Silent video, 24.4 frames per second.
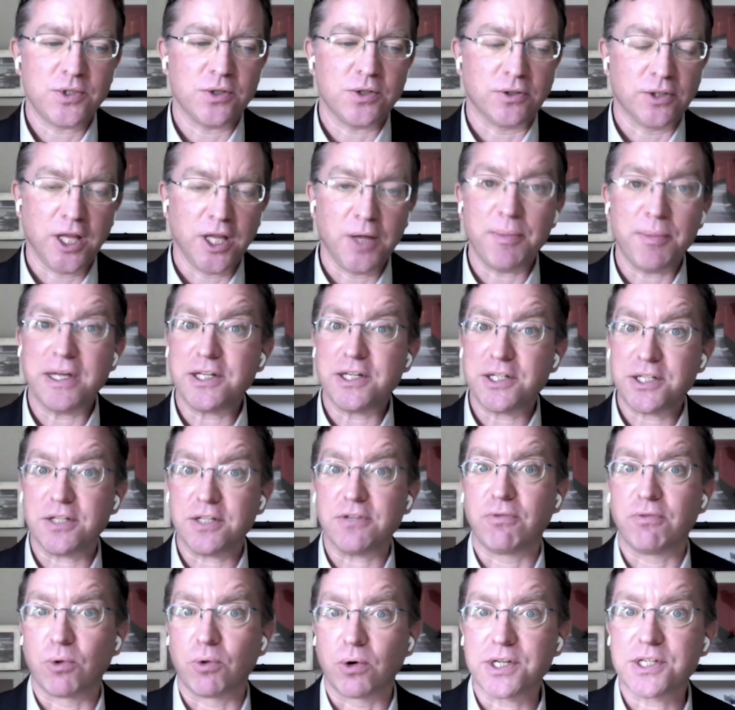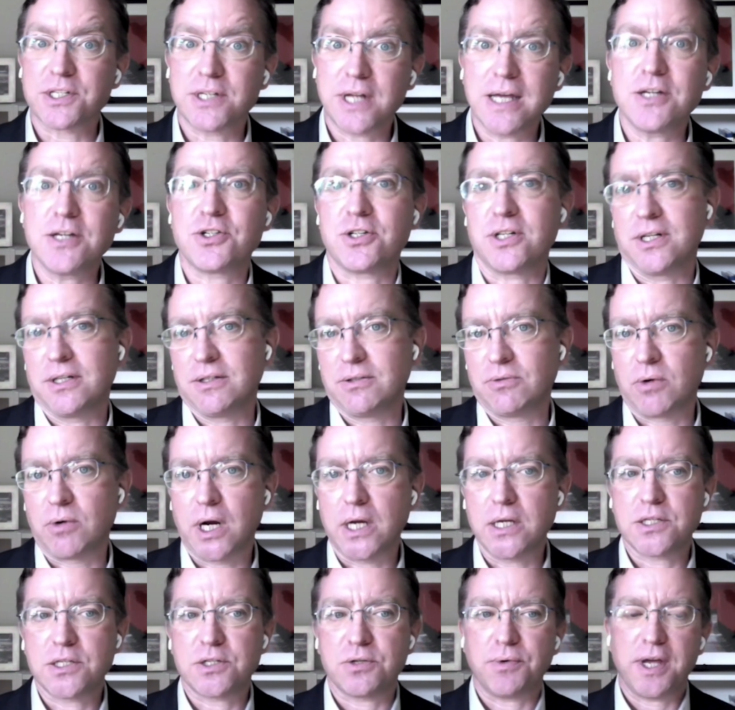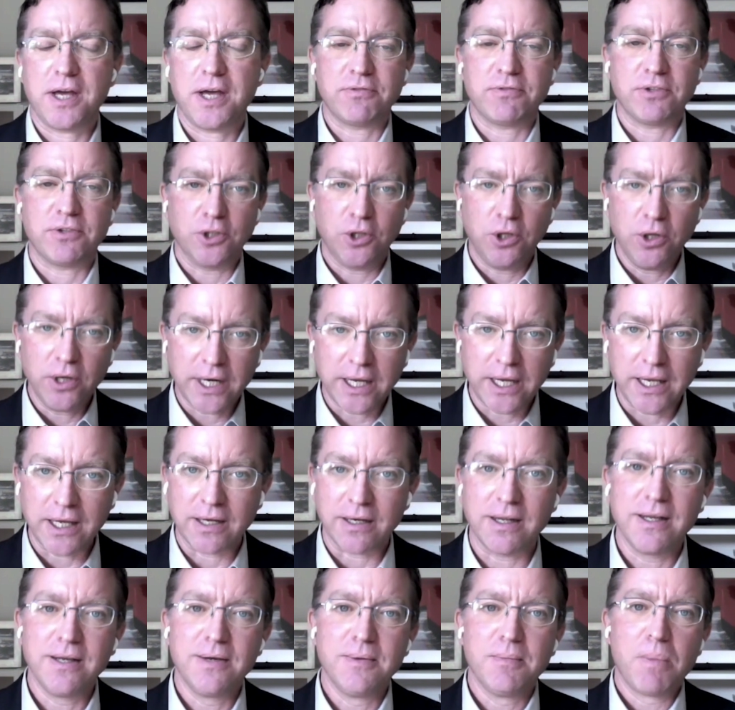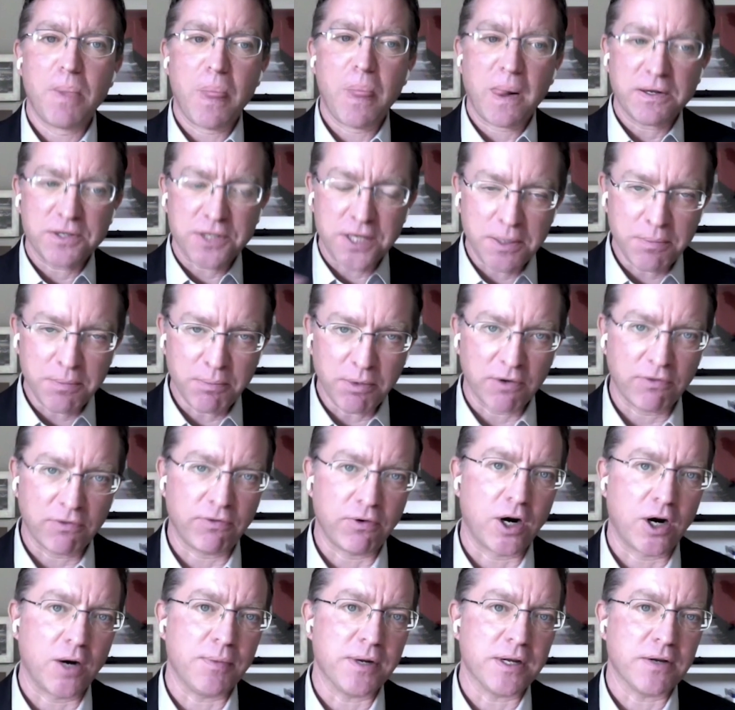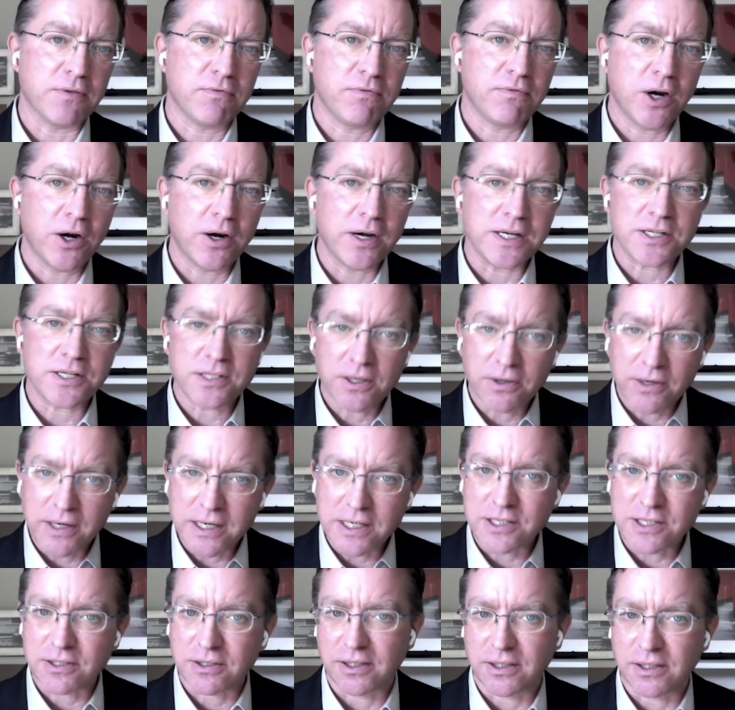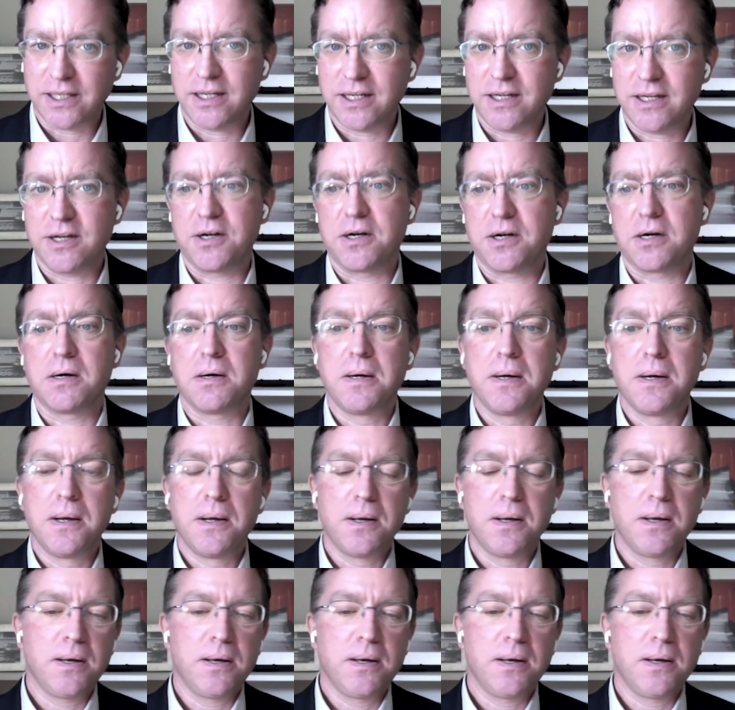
to limit deforestation, right? So we have to look at timber farming very seriously here.